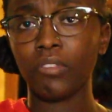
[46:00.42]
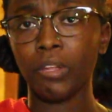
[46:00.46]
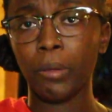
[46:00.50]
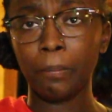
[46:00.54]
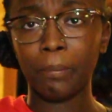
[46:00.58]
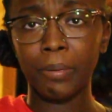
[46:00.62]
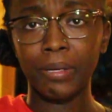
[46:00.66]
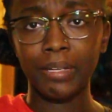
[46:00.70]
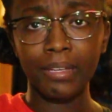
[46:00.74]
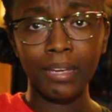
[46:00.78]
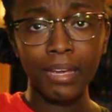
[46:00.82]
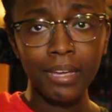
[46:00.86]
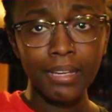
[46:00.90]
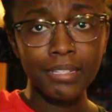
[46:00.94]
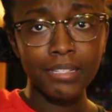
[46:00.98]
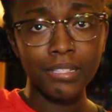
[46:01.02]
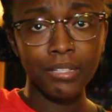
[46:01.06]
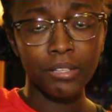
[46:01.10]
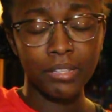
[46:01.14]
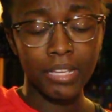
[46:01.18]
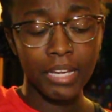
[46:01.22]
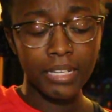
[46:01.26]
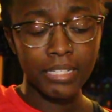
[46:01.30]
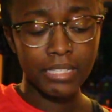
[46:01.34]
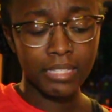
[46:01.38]
But yeah,
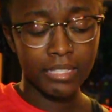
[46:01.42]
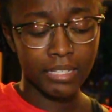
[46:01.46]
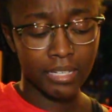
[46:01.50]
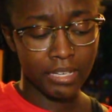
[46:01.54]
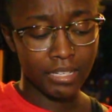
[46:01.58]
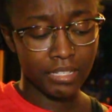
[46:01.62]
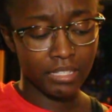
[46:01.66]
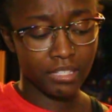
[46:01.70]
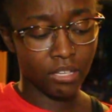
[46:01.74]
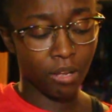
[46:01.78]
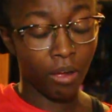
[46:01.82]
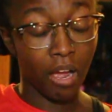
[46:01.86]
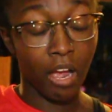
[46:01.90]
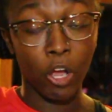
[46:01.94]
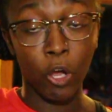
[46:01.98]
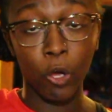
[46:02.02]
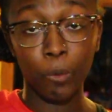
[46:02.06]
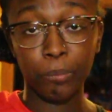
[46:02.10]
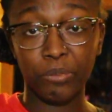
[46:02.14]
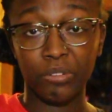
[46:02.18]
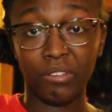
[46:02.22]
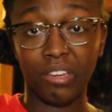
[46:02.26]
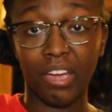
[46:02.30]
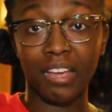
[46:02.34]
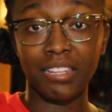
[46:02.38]
so that's it. So I
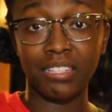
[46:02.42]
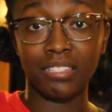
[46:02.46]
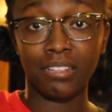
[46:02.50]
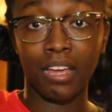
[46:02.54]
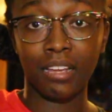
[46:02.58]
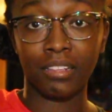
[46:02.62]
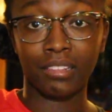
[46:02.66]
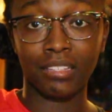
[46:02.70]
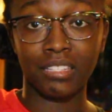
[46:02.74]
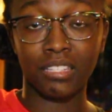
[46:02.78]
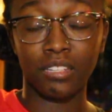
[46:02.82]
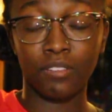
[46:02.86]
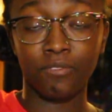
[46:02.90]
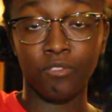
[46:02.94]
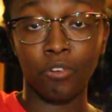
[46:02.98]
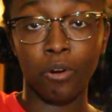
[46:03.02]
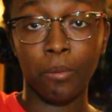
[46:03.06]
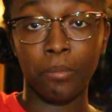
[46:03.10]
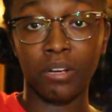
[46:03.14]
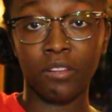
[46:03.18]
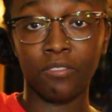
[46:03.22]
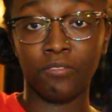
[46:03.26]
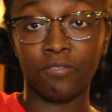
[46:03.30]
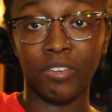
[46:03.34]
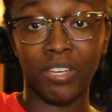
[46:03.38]
hope you guys like this
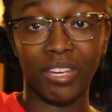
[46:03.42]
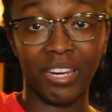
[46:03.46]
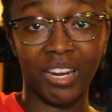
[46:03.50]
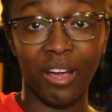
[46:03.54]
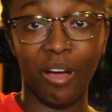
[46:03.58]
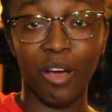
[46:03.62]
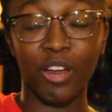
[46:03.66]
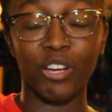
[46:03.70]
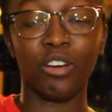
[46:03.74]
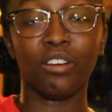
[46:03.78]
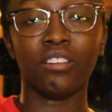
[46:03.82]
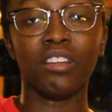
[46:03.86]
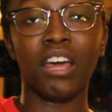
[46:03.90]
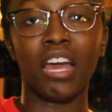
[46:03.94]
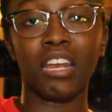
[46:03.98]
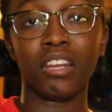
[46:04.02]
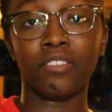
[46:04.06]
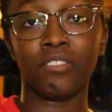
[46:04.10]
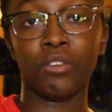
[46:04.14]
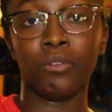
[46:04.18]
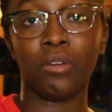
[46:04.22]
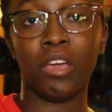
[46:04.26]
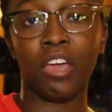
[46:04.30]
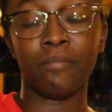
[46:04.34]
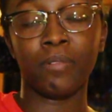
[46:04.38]
informative video. I know a lot of
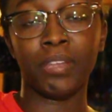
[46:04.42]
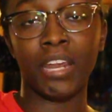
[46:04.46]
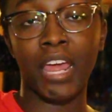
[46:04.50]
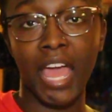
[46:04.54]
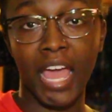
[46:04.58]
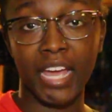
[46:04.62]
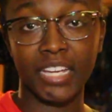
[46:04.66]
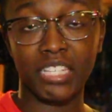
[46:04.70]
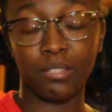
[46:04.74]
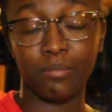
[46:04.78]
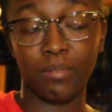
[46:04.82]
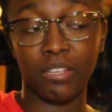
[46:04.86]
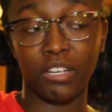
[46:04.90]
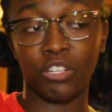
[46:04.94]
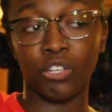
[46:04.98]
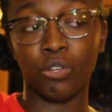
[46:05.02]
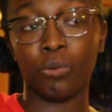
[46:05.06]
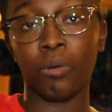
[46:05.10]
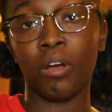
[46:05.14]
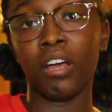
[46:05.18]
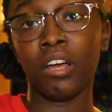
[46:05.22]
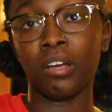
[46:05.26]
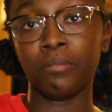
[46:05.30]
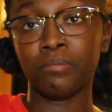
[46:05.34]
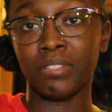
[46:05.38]
you have been asking me to do
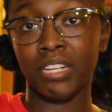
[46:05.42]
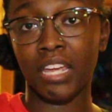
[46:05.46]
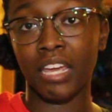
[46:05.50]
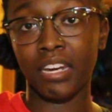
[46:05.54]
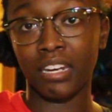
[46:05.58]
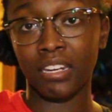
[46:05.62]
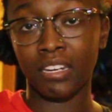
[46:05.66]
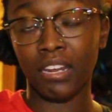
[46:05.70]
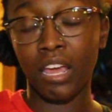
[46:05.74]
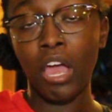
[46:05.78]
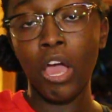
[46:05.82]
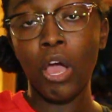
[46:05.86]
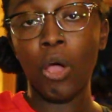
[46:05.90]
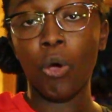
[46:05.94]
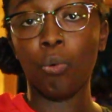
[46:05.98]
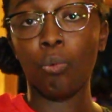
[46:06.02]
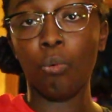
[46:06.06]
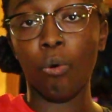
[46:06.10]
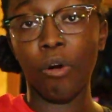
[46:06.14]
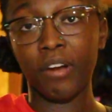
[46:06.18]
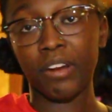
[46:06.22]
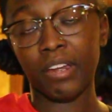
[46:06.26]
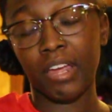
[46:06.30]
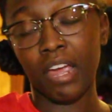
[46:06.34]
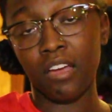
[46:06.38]
an updated
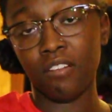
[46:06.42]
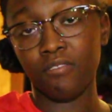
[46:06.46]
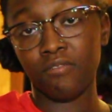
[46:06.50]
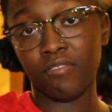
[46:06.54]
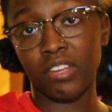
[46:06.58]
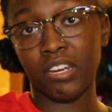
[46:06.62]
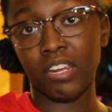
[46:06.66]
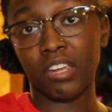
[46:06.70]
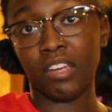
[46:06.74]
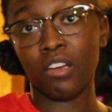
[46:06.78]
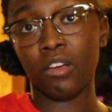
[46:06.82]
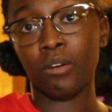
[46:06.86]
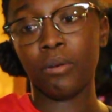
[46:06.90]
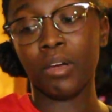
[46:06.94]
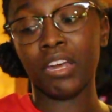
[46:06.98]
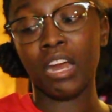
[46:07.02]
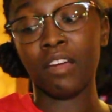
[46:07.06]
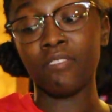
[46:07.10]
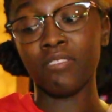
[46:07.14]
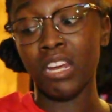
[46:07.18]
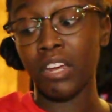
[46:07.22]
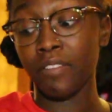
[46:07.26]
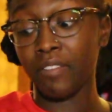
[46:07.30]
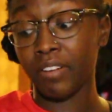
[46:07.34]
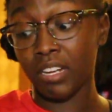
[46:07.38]
workout video, and
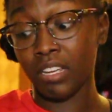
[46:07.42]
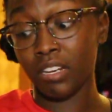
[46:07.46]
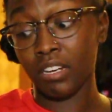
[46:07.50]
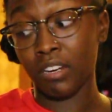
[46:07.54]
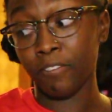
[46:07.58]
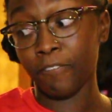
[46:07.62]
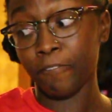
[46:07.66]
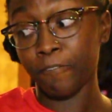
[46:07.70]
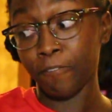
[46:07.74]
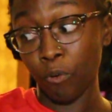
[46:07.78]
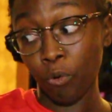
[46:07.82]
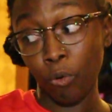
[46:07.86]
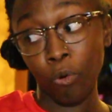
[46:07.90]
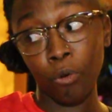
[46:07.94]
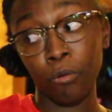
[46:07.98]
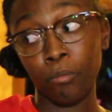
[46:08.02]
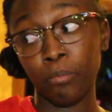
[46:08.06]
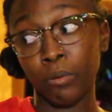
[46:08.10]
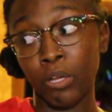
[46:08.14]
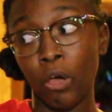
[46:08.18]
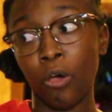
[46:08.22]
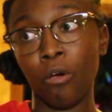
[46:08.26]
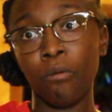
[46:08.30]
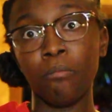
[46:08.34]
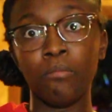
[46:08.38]
I've never done a
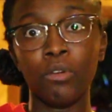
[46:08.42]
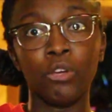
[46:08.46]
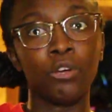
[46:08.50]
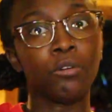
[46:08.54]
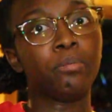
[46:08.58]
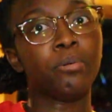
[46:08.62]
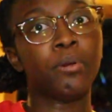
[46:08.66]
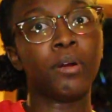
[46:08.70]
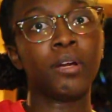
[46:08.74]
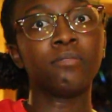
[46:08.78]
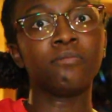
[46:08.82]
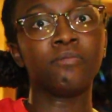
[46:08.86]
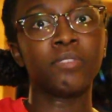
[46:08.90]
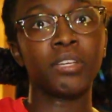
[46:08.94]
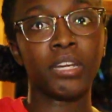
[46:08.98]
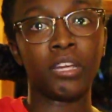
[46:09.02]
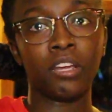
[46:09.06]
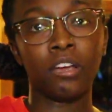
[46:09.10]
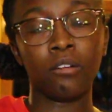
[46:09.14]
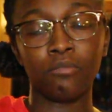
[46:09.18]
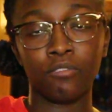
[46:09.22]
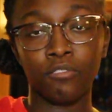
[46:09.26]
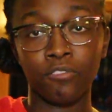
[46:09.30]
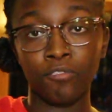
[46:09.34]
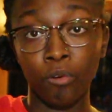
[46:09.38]
full-blown meal prep
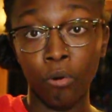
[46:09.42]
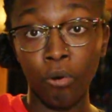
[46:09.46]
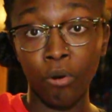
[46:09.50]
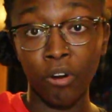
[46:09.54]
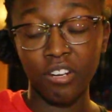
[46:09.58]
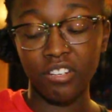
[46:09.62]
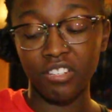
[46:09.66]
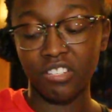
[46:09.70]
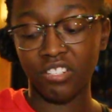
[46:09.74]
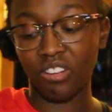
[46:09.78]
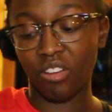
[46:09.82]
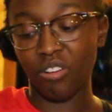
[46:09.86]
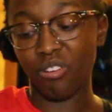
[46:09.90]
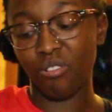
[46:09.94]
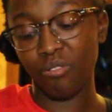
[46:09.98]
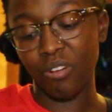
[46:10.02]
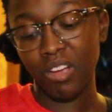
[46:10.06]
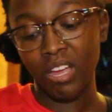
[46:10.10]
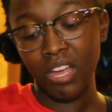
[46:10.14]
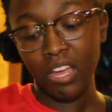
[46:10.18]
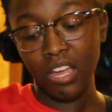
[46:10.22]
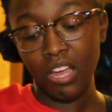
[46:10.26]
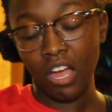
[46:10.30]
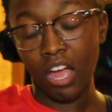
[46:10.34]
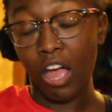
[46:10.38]
video before, so
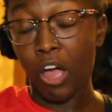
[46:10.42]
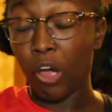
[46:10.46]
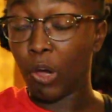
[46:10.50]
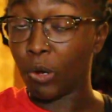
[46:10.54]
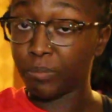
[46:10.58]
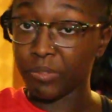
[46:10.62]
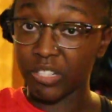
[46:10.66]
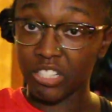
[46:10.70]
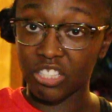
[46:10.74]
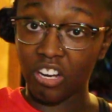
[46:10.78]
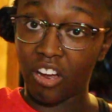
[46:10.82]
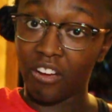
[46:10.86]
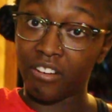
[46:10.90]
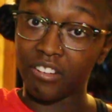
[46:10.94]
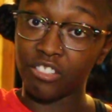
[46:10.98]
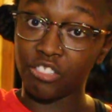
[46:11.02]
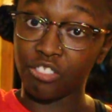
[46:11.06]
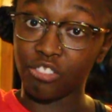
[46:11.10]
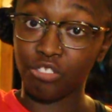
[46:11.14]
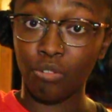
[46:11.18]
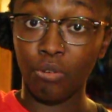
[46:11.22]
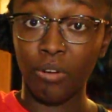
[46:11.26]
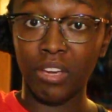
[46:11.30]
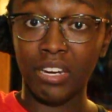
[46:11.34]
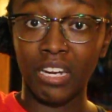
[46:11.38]
I hope that y'all
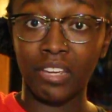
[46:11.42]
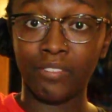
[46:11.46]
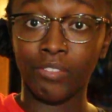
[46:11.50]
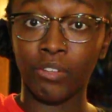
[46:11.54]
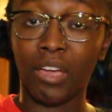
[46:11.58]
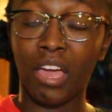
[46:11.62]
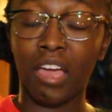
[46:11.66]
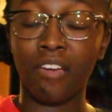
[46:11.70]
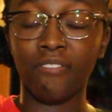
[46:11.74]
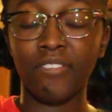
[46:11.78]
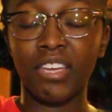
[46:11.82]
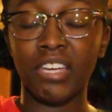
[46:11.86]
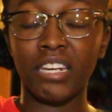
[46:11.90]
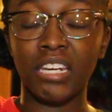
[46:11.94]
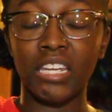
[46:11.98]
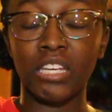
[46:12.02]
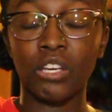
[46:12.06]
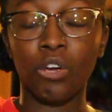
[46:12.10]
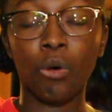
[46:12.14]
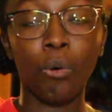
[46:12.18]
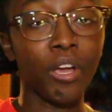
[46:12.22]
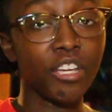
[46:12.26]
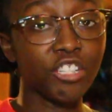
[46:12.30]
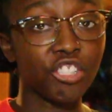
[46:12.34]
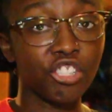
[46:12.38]
enjoyed it. If you have any
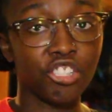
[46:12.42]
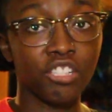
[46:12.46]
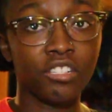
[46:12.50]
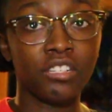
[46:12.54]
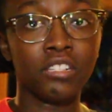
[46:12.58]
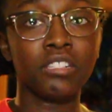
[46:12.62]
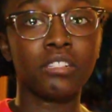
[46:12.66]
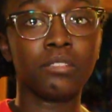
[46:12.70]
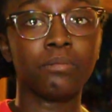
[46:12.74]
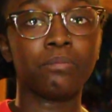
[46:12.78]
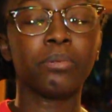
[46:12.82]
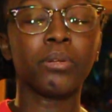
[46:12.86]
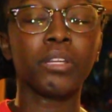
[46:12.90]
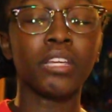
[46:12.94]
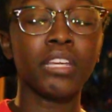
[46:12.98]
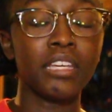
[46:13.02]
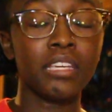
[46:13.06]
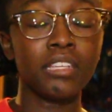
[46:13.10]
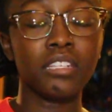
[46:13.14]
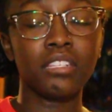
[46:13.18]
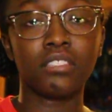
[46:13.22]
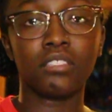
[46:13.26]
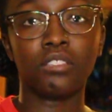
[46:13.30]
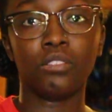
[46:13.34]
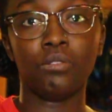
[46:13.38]
questions,
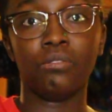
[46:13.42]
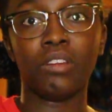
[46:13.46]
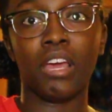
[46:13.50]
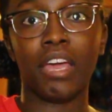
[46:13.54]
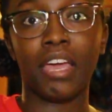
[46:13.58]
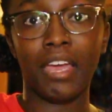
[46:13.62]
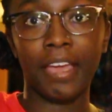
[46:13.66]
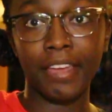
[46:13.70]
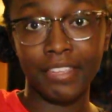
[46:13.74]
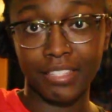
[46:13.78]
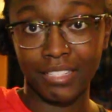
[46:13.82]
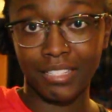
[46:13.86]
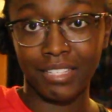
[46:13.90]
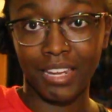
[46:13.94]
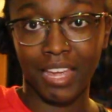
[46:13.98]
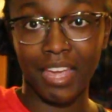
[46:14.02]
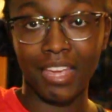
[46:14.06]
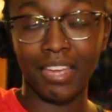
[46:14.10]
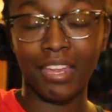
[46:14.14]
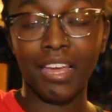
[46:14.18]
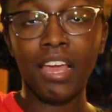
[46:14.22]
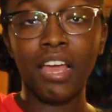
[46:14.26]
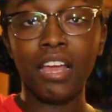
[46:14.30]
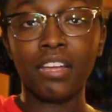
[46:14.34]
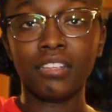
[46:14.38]
please do not
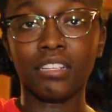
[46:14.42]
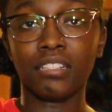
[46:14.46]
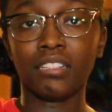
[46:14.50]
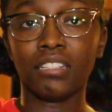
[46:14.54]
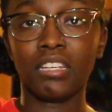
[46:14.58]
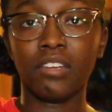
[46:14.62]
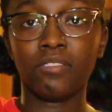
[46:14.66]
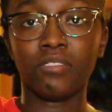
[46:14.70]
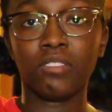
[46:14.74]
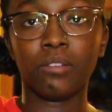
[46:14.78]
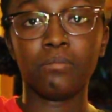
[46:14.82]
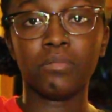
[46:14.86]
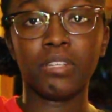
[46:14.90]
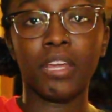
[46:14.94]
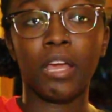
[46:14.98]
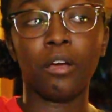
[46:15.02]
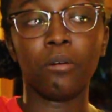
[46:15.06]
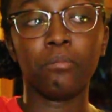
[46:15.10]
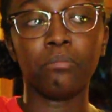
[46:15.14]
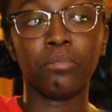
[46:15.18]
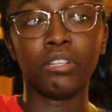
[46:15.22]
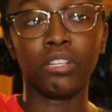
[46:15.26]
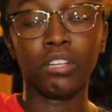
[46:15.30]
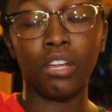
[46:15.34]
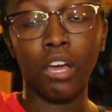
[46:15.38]
hesitate to leave them
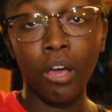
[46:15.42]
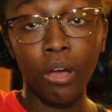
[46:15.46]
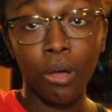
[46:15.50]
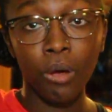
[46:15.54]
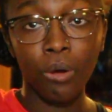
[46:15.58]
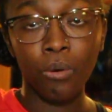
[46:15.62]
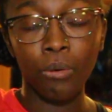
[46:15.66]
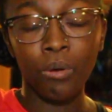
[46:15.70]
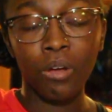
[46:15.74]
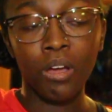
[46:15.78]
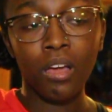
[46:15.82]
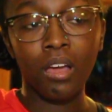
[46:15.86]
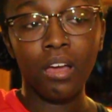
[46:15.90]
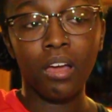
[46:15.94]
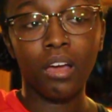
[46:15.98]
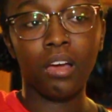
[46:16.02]
down below.